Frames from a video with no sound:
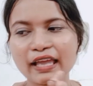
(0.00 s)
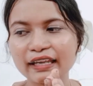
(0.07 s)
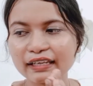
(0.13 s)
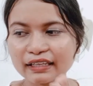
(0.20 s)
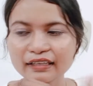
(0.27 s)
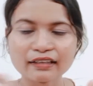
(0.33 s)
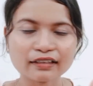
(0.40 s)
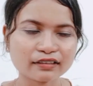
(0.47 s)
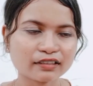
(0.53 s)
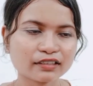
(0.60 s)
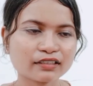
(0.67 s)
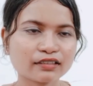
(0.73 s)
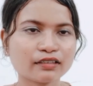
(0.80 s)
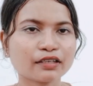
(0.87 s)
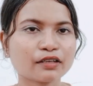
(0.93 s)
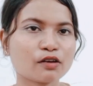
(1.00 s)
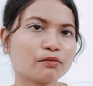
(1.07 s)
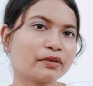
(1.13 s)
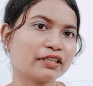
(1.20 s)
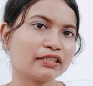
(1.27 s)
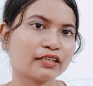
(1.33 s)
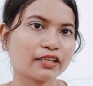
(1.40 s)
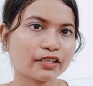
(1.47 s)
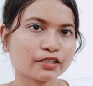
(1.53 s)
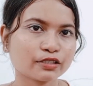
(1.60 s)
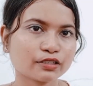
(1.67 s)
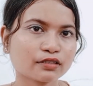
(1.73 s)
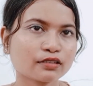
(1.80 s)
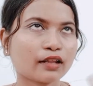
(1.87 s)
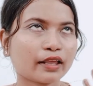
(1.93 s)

any other recommendation,